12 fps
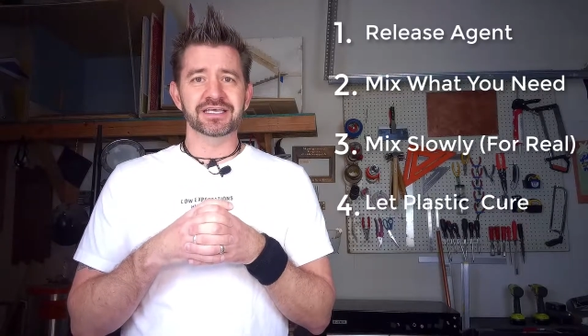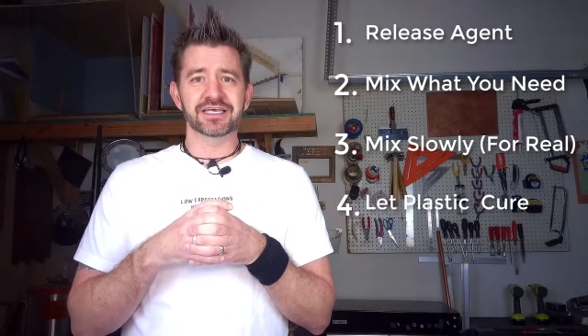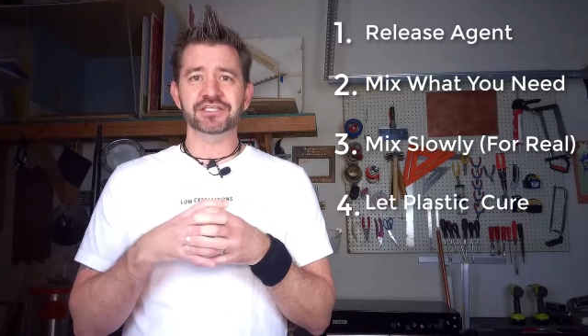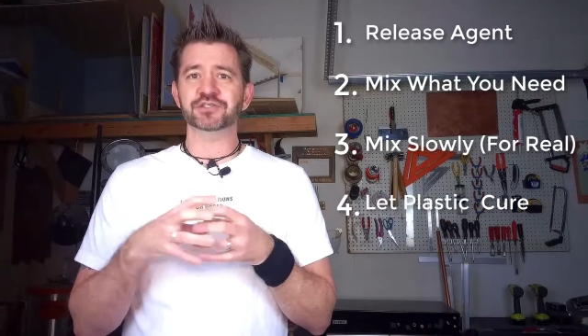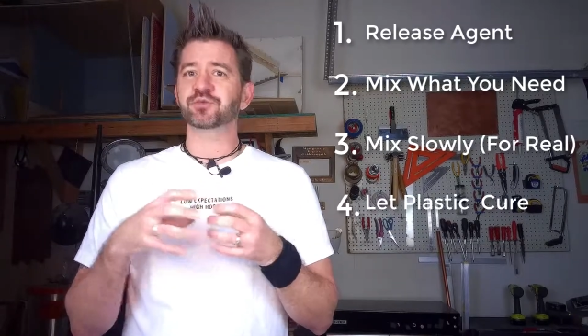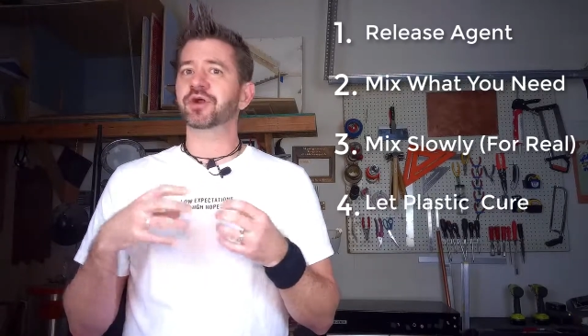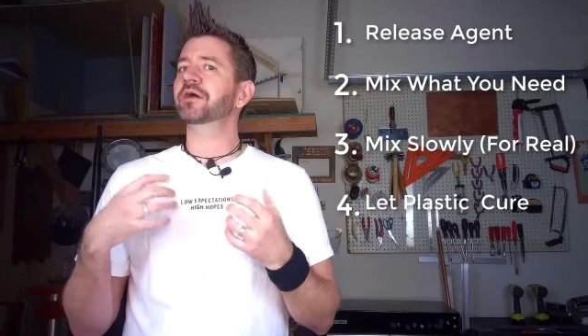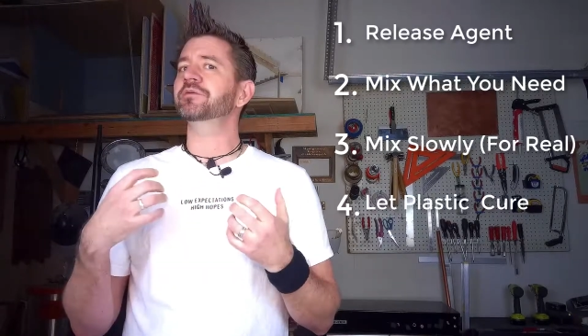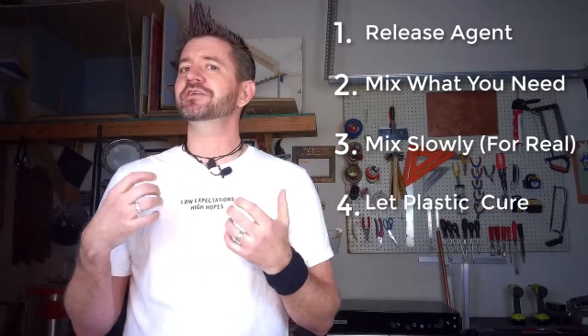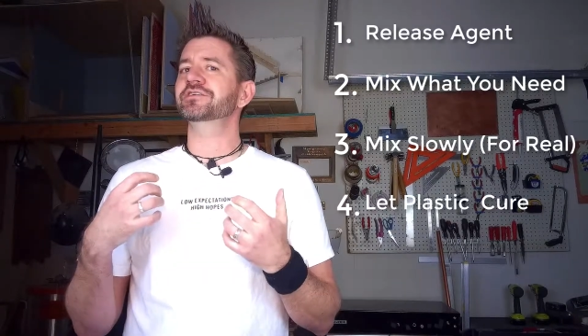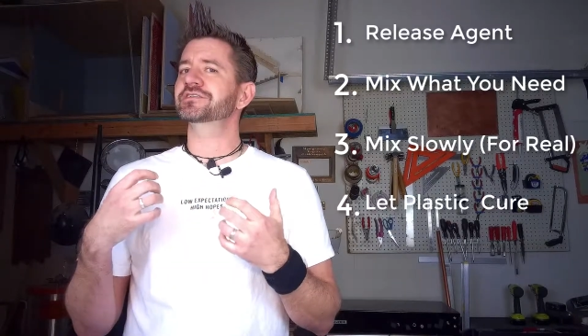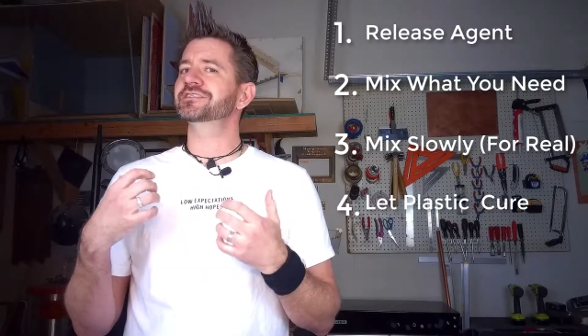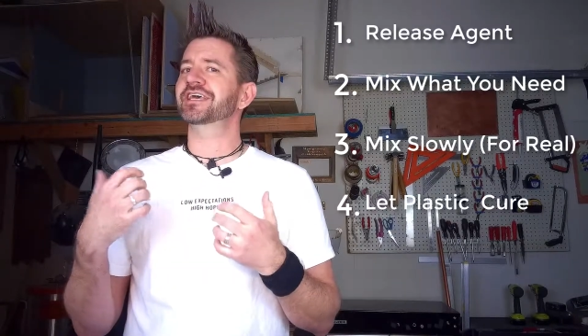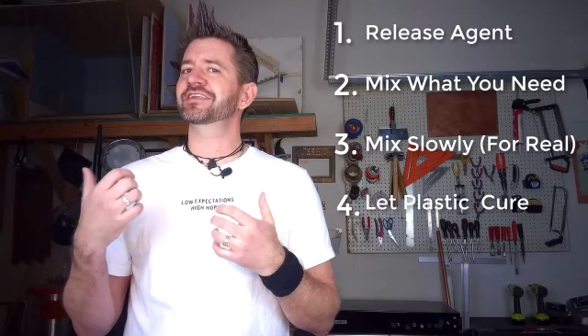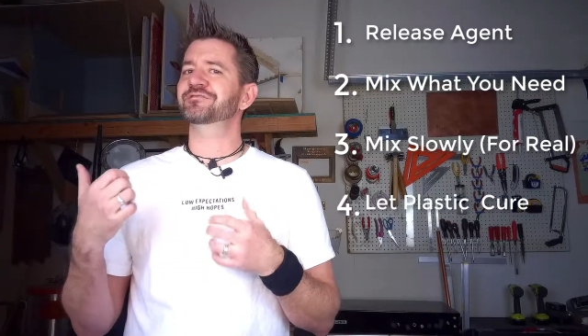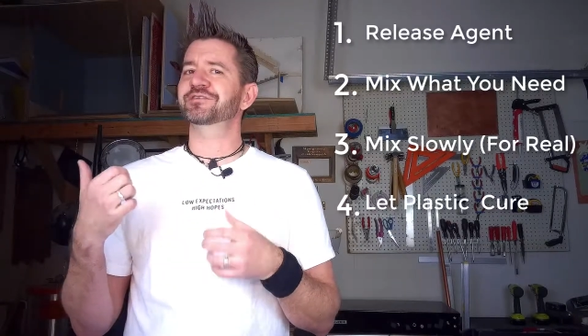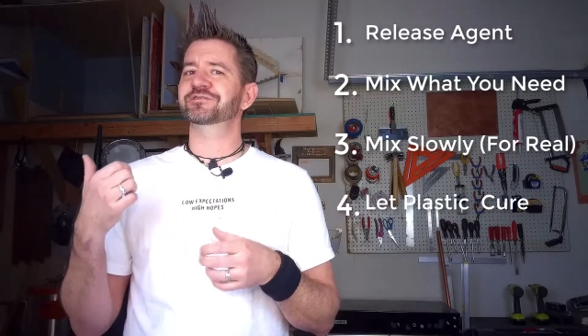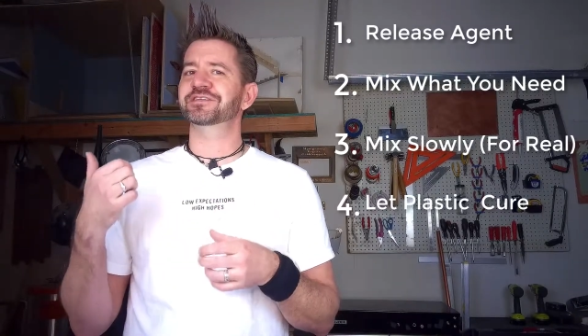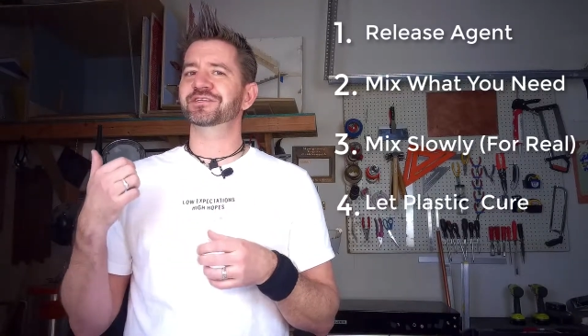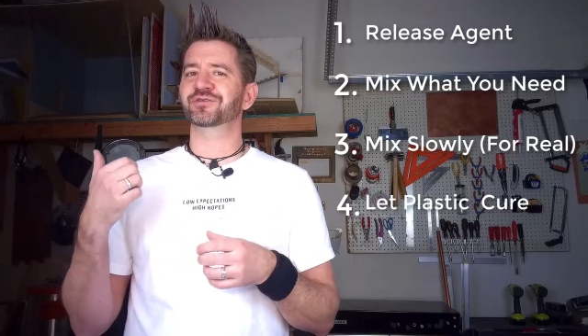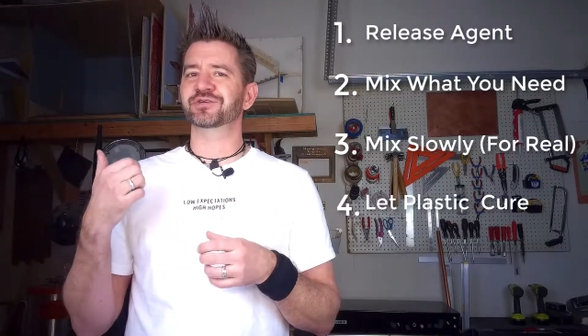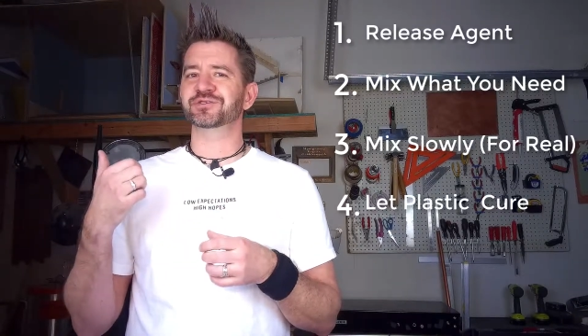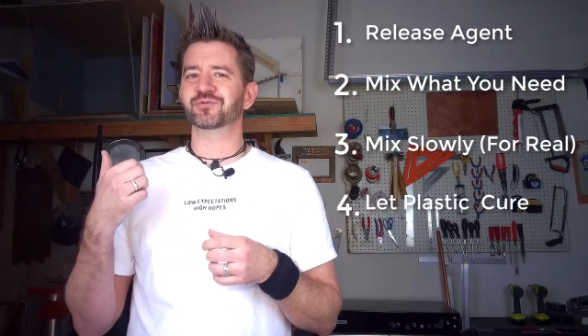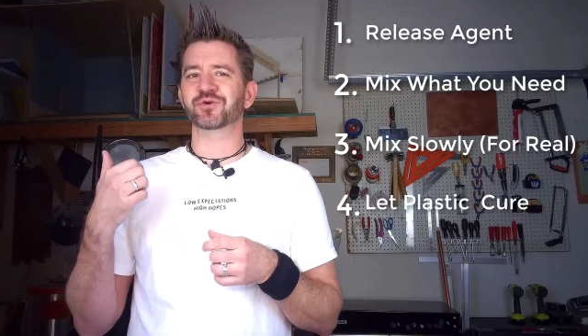It's probably a good 10 to 15
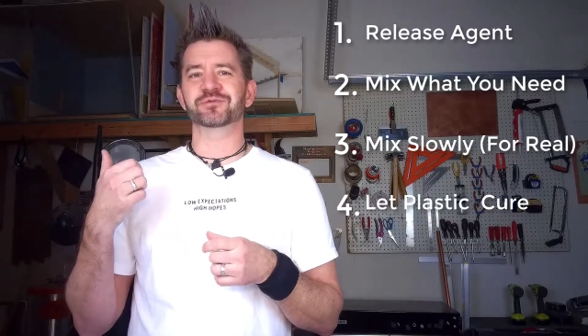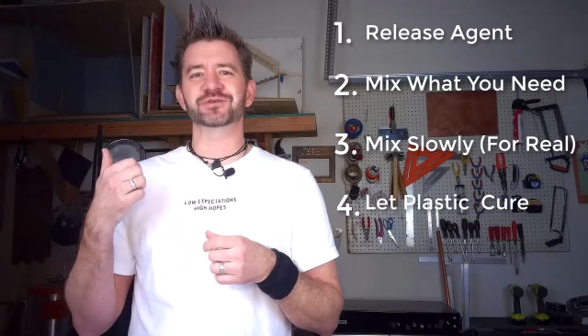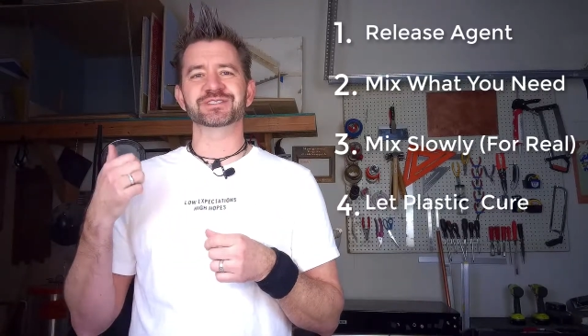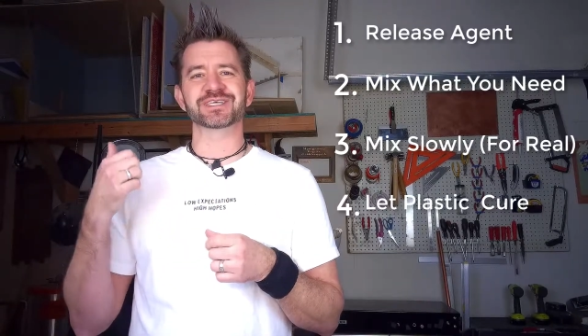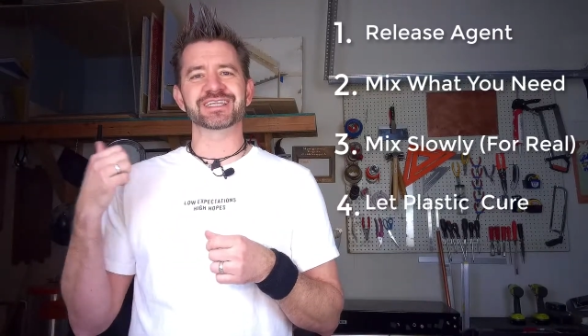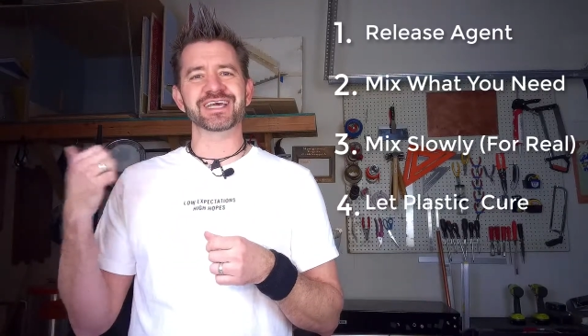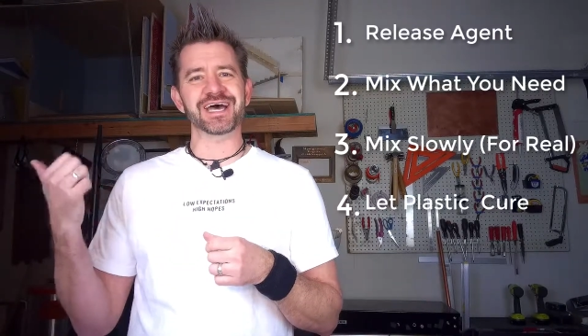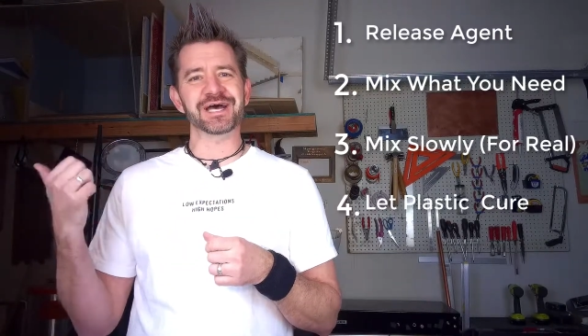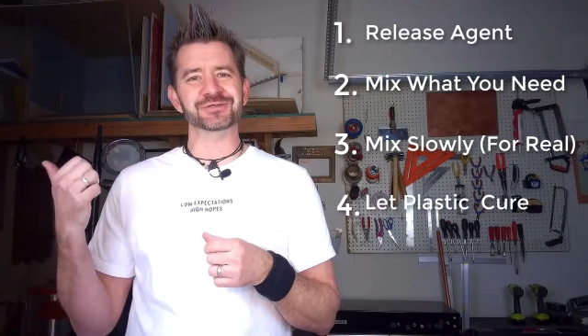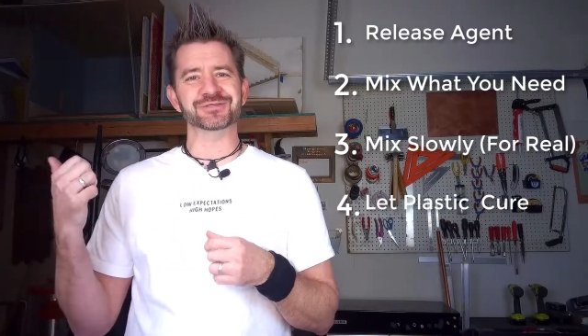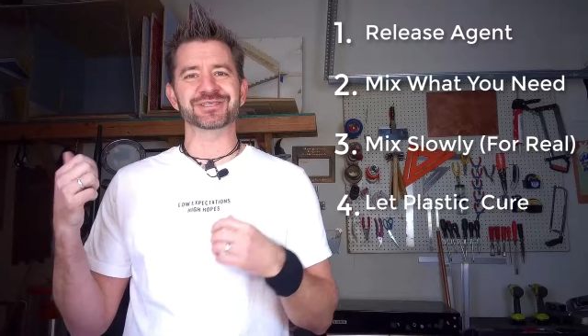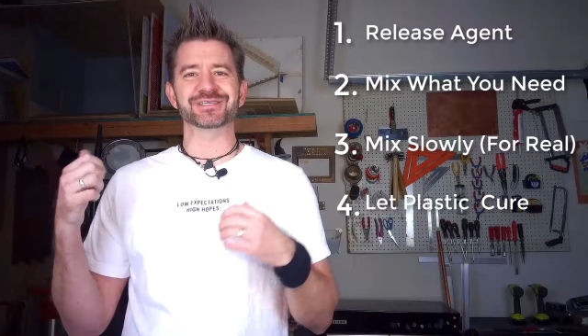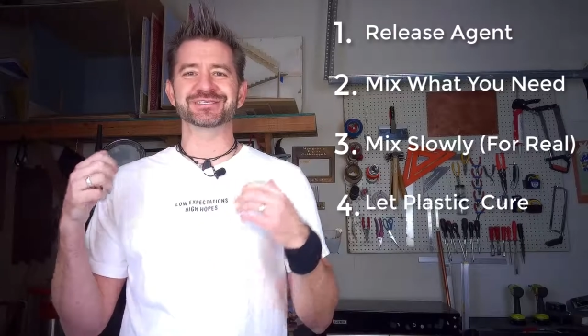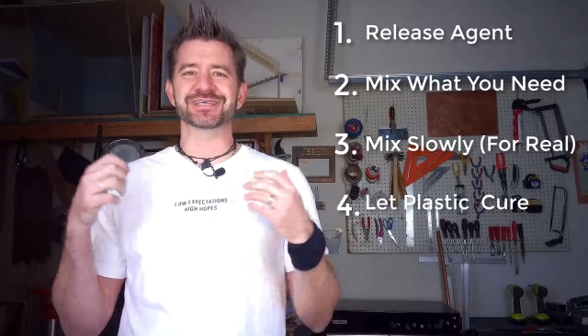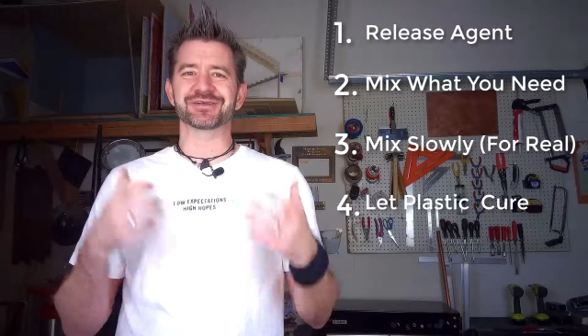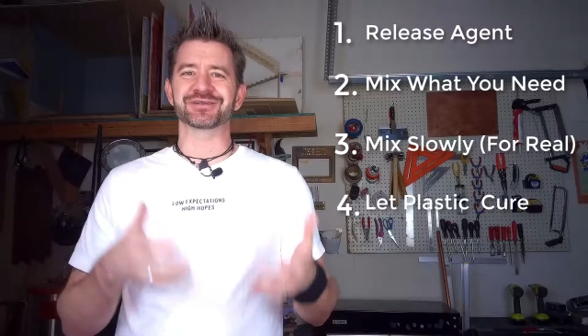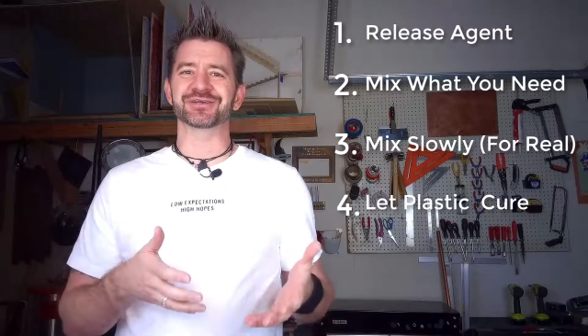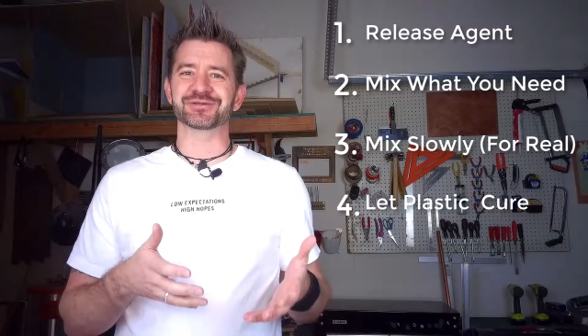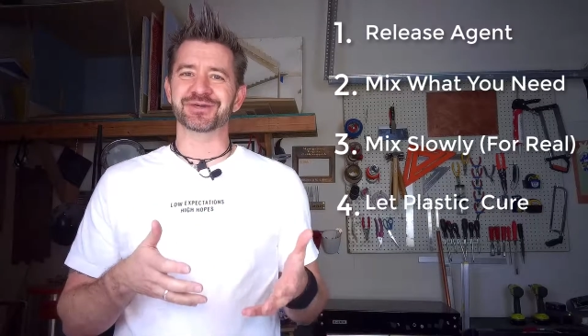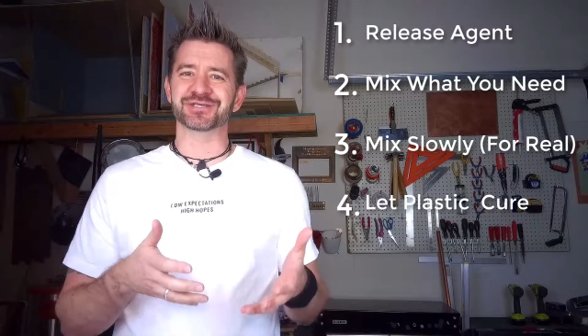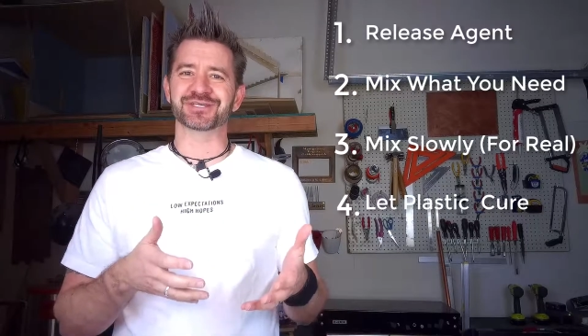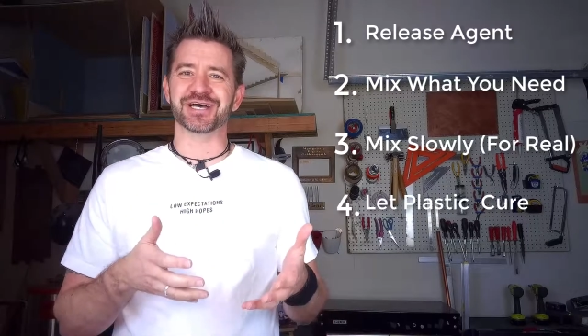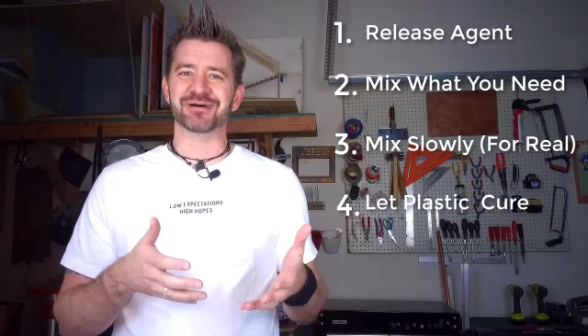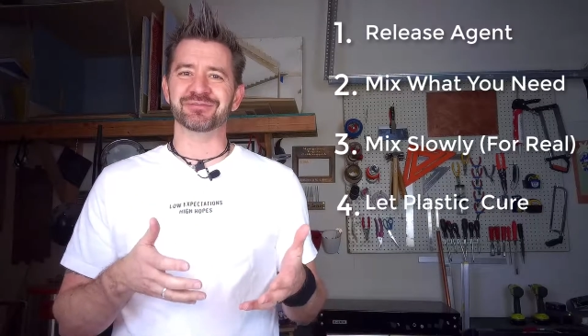degrees warmer inside the house than it is out here in my
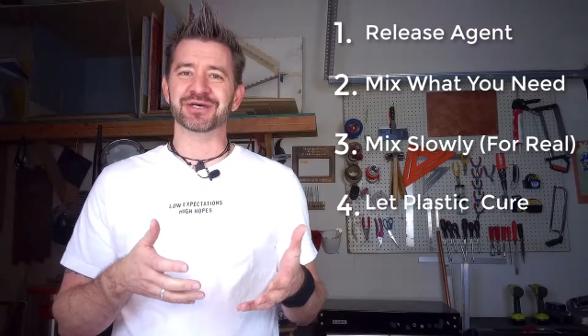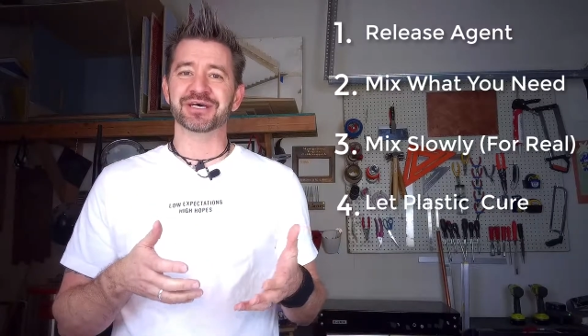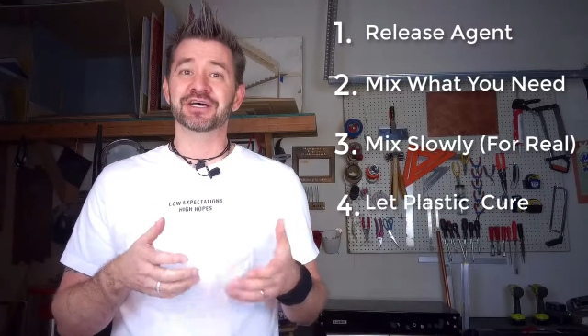shop.